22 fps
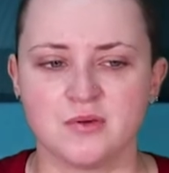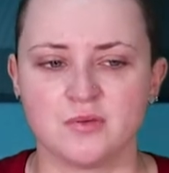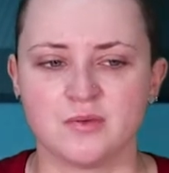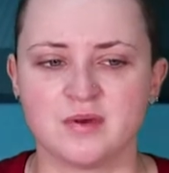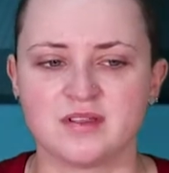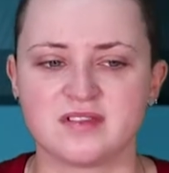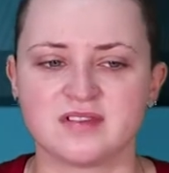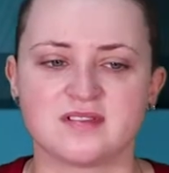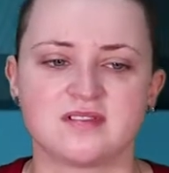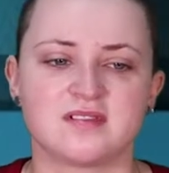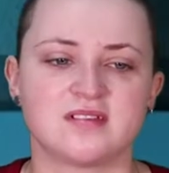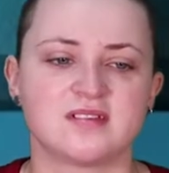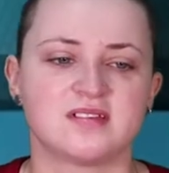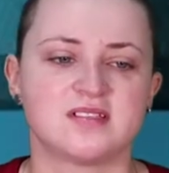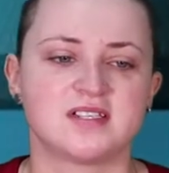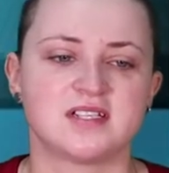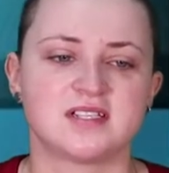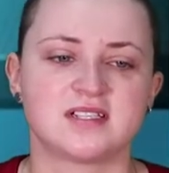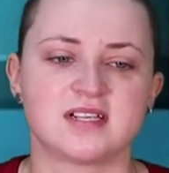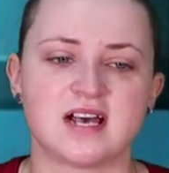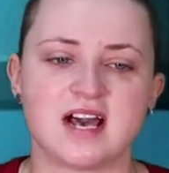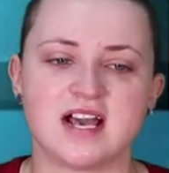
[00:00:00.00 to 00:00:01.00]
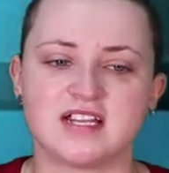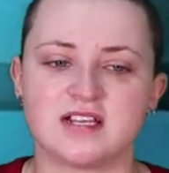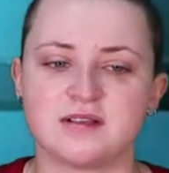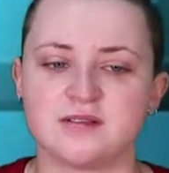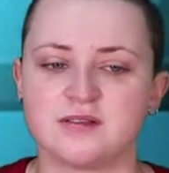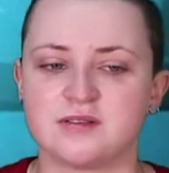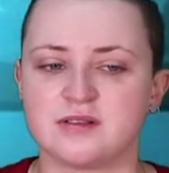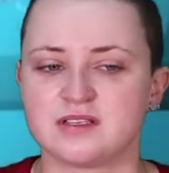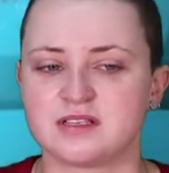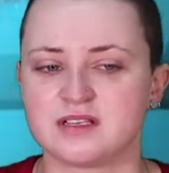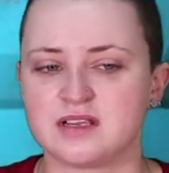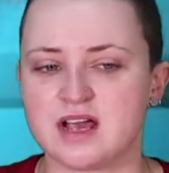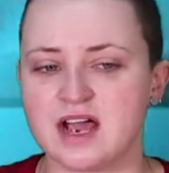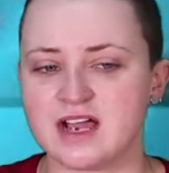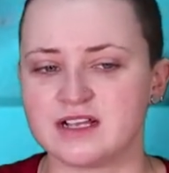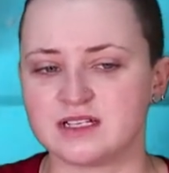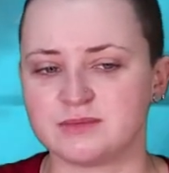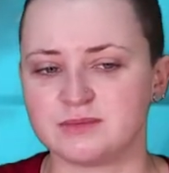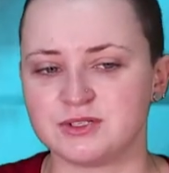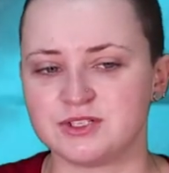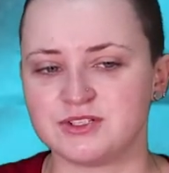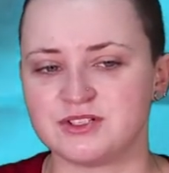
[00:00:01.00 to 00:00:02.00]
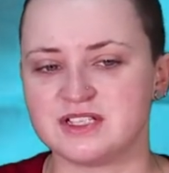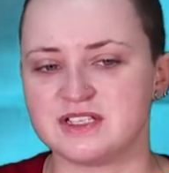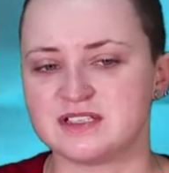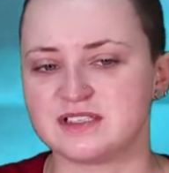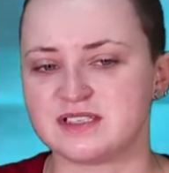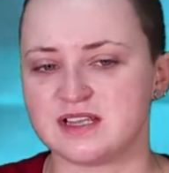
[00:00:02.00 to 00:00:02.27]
With this year's IWD